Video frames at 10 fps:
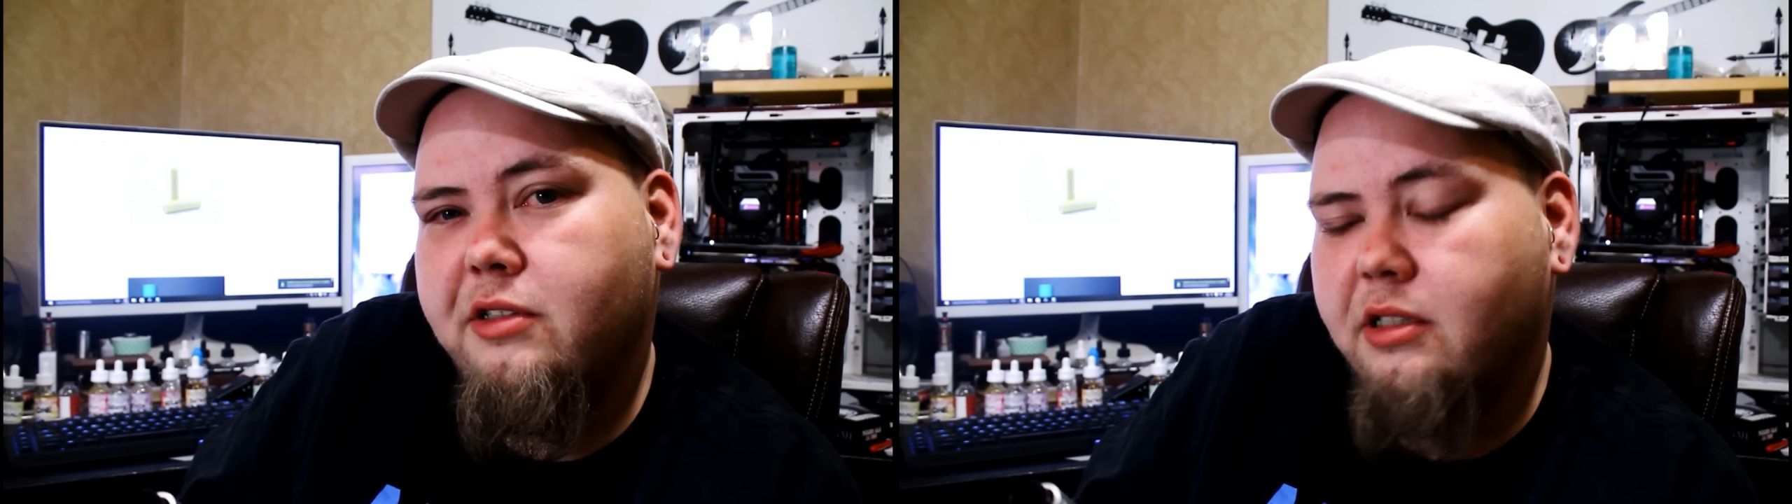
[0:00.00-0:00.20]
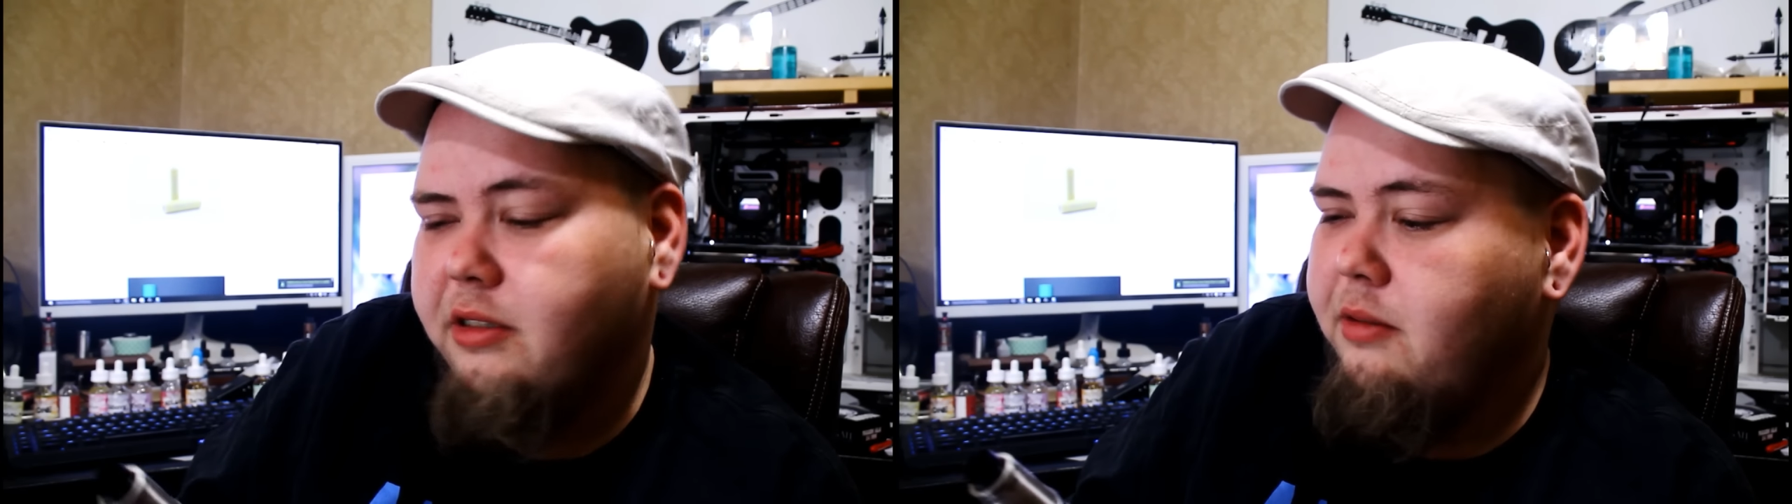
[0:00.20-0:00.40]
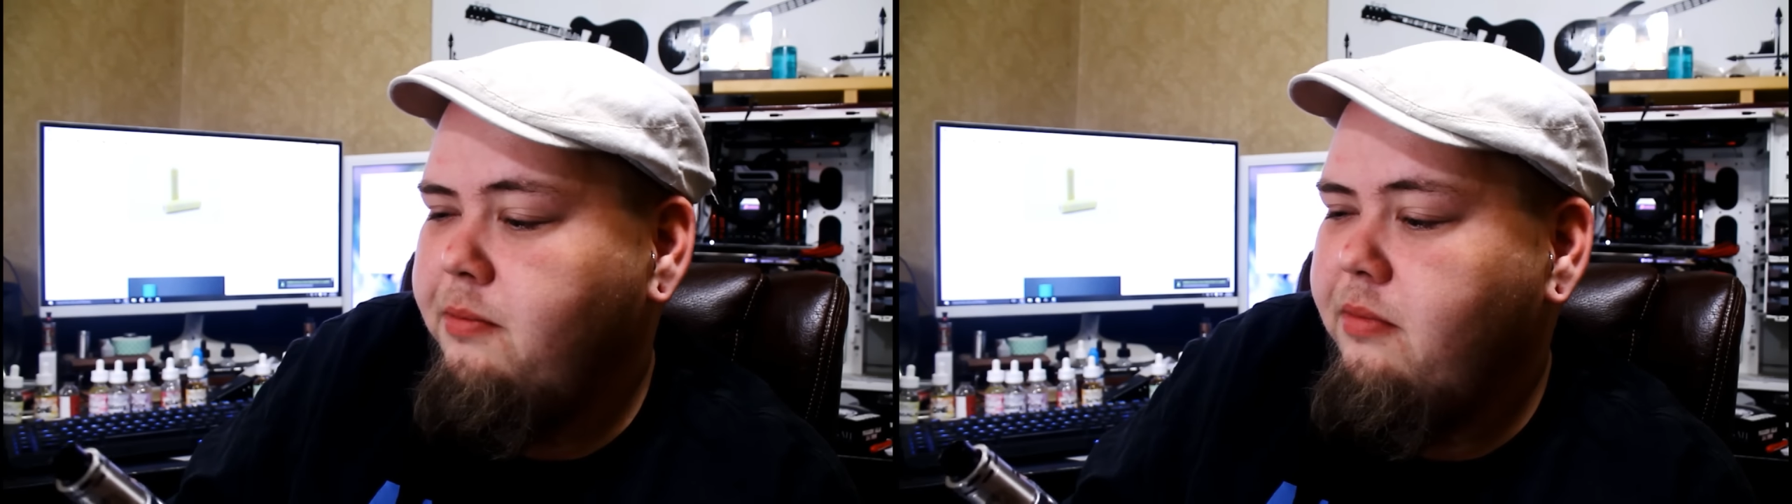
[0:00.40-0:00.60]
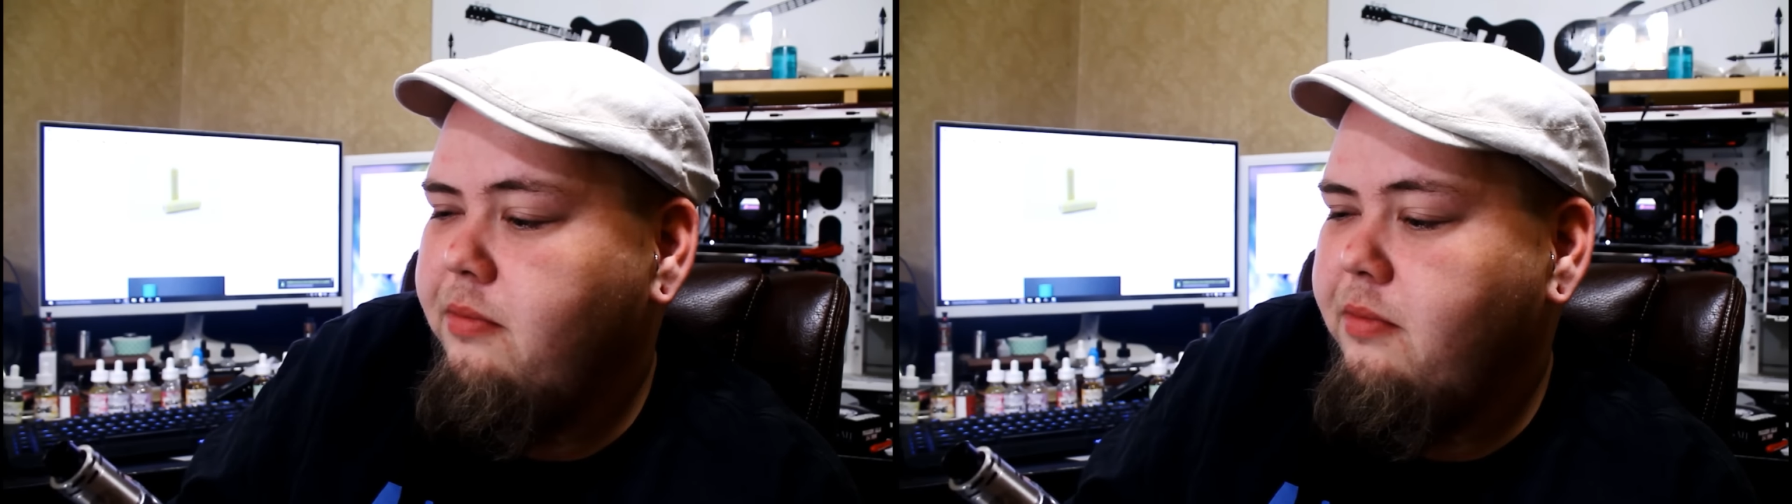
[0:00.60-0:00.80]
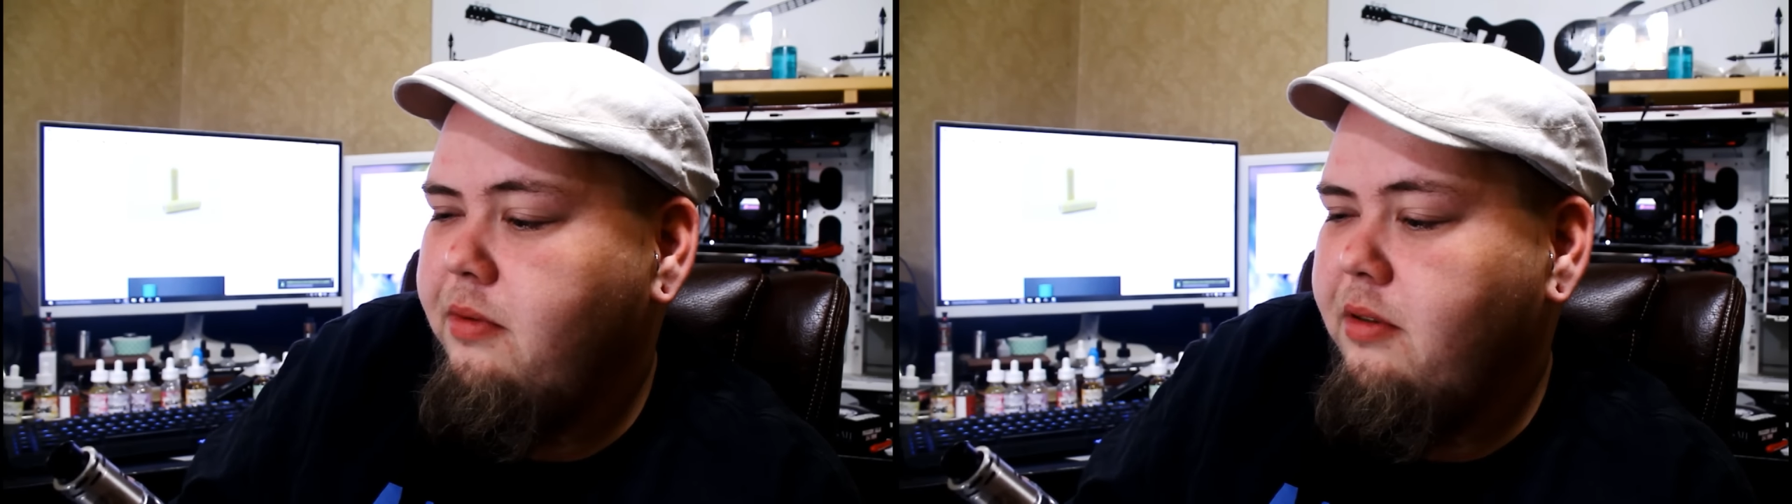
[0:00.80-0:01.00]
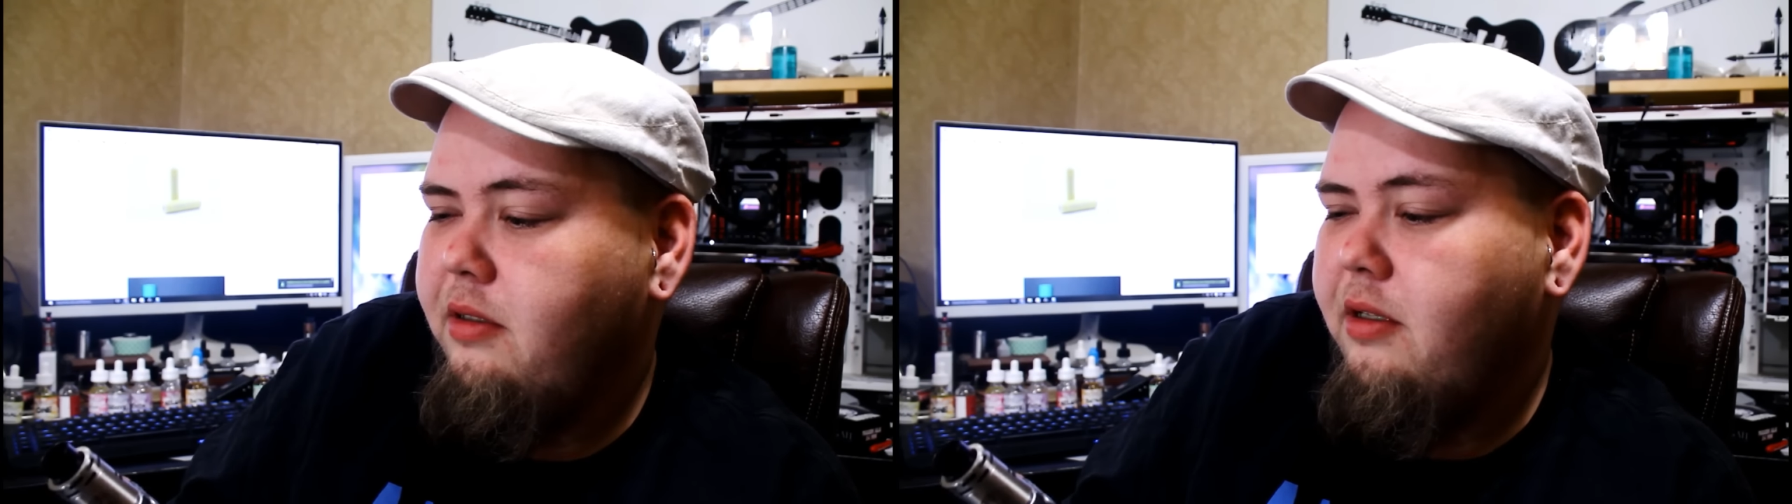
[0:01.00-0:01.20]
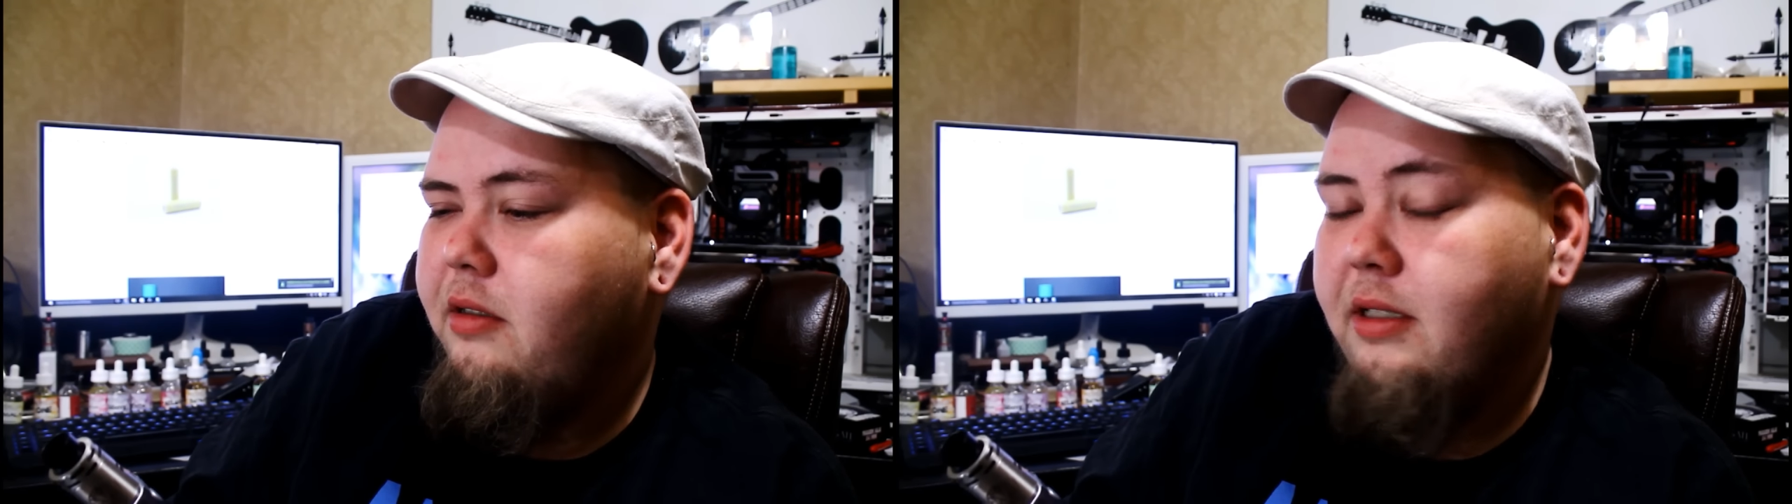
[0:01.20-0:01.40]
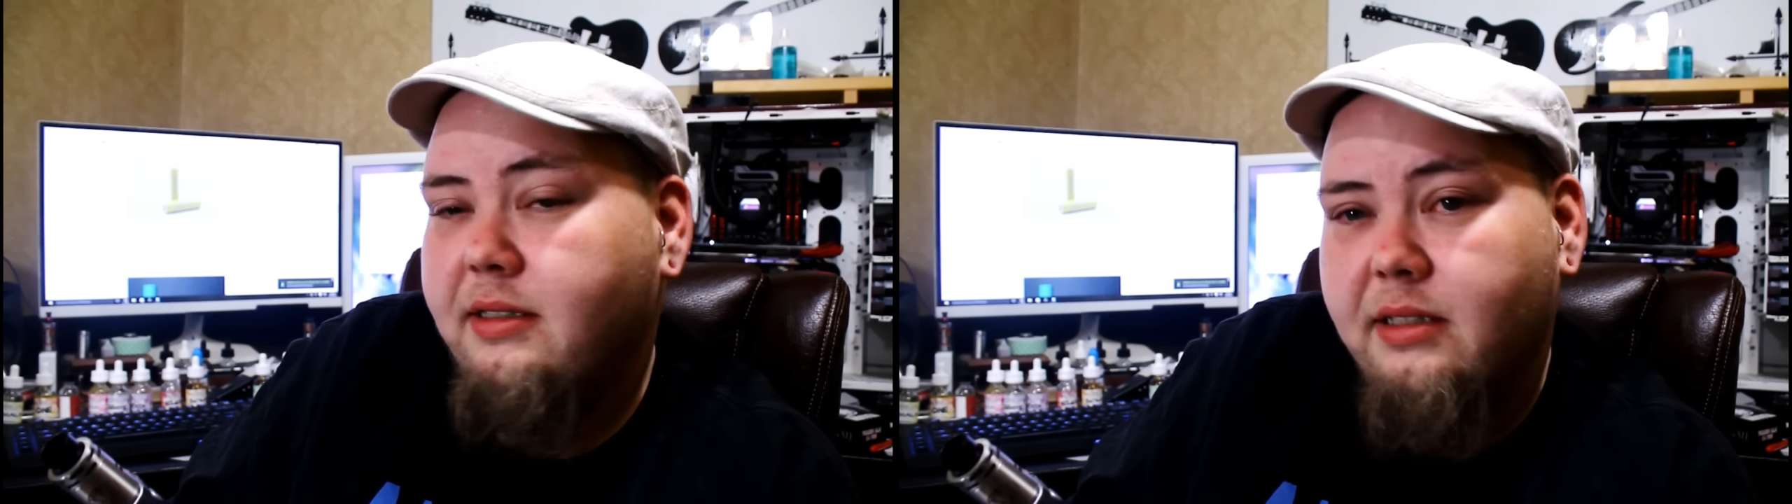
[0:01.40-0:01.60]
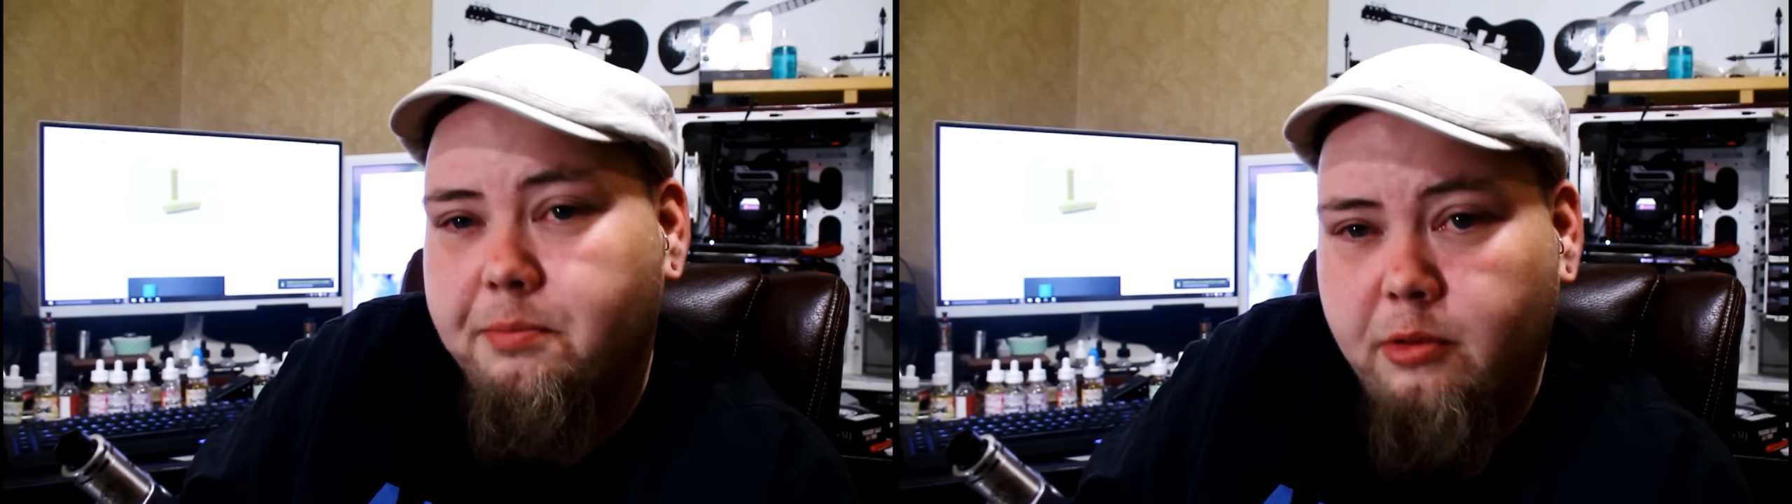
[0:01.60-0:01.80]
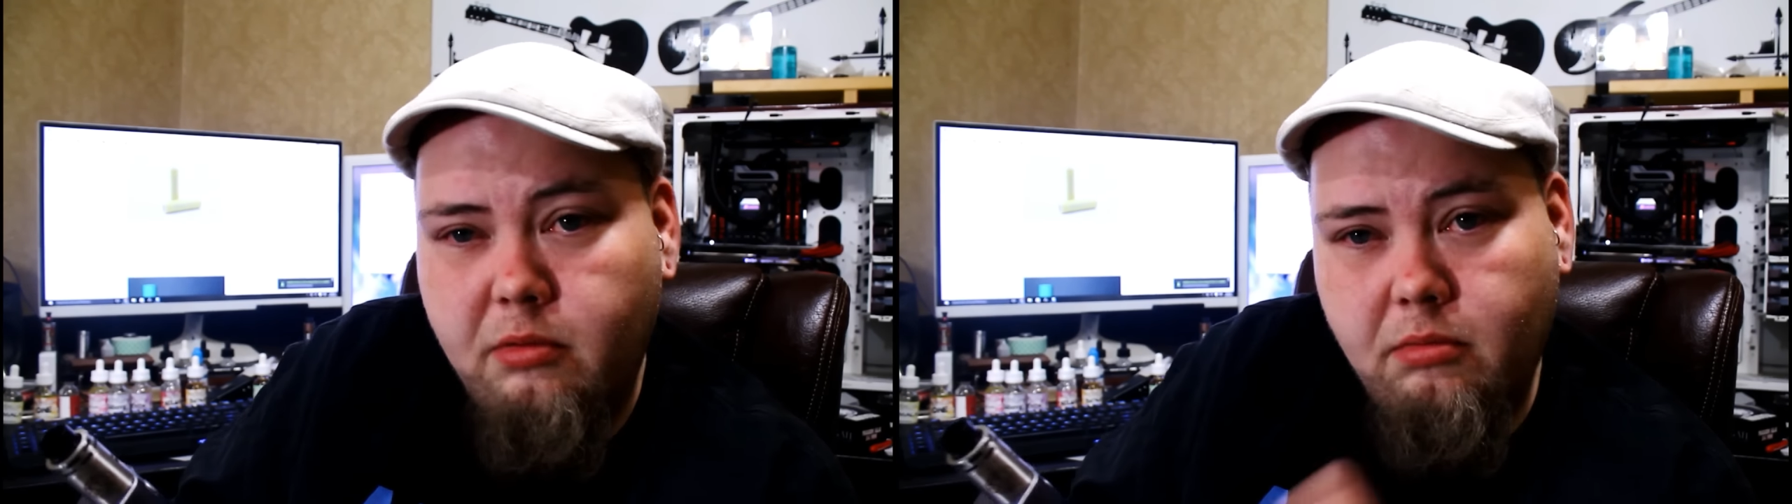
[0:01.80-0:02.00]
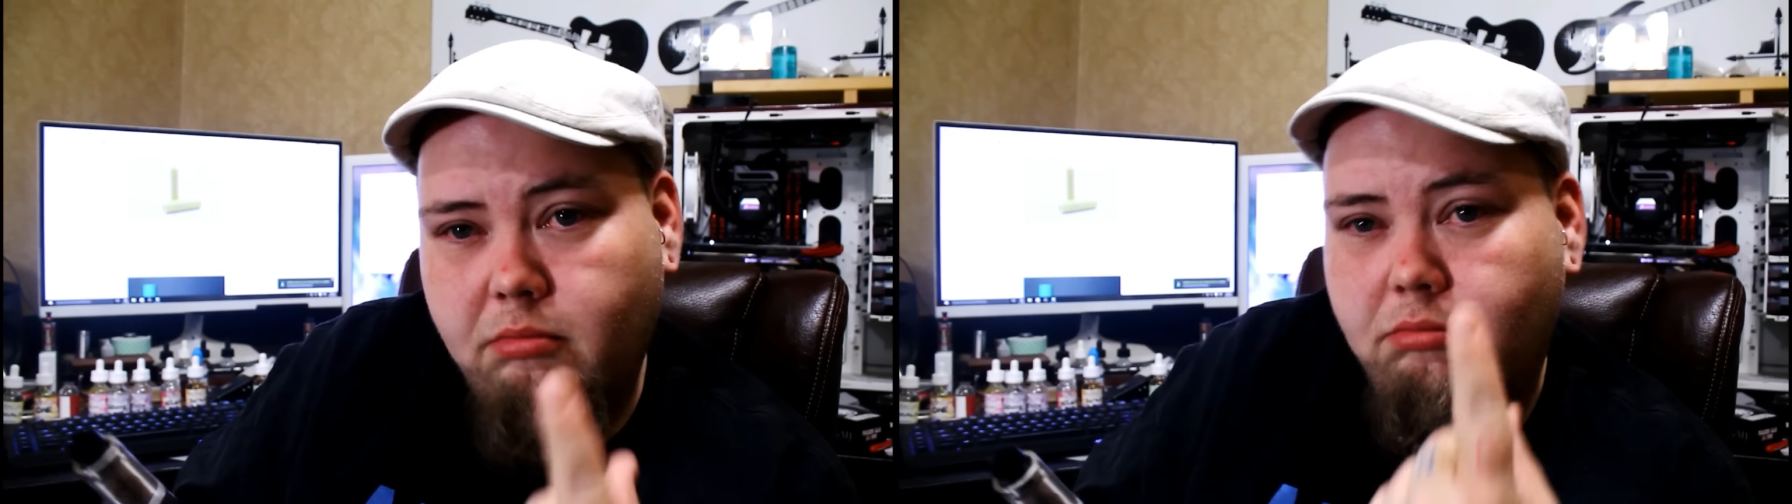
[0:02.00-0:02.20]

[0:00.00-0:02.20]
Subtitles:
system that's simple,